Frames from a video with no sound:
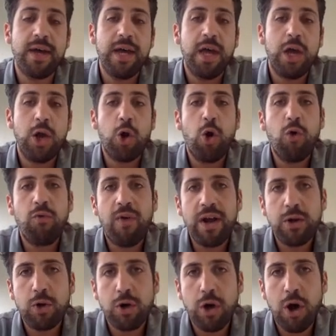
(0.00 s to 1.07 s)
low
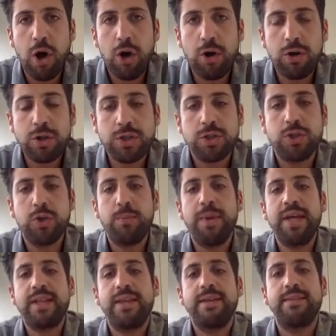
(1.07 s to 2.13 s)
value color to
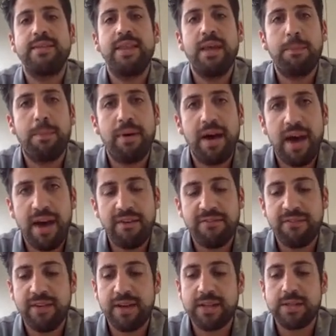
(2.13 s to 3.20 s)
make the deep
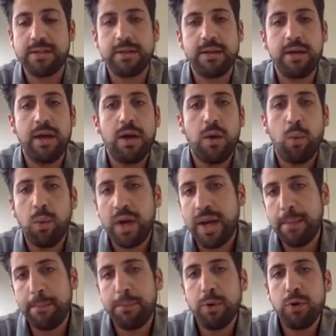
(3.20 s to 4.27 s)
effect. We
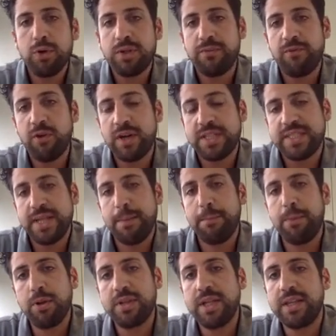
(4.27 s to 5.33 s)
can put, for
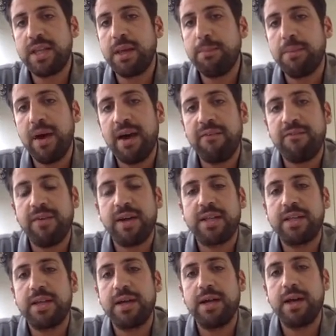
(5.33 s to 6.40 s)
example, the deep
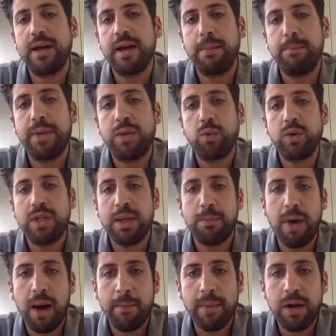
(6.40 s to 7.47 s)
effect between the
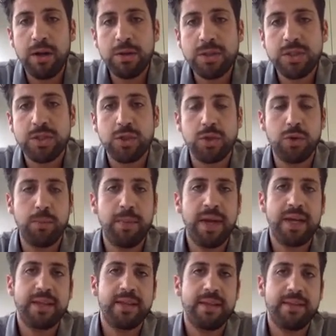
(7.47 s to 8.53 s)
mamelons to
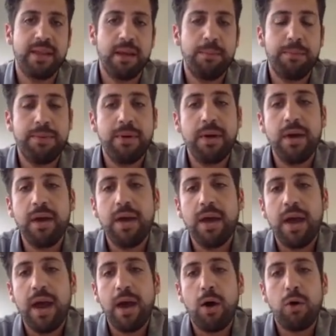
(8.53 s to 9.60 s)
make the deep.
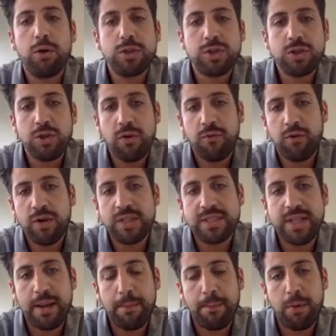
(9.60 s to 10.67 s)
Also, for
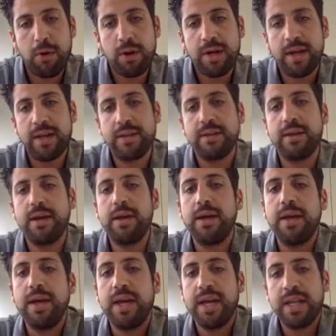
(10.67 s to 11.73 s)
example, in the
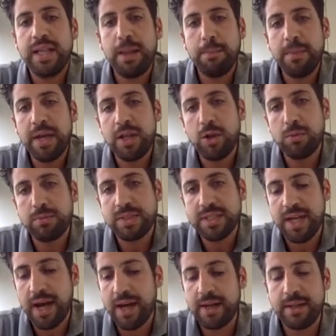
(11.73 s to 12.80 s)
medium
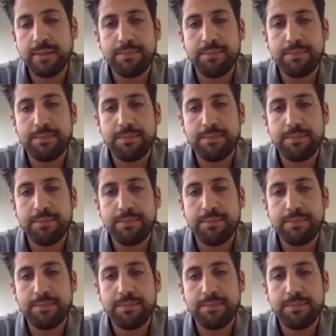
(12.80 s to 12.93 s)
side.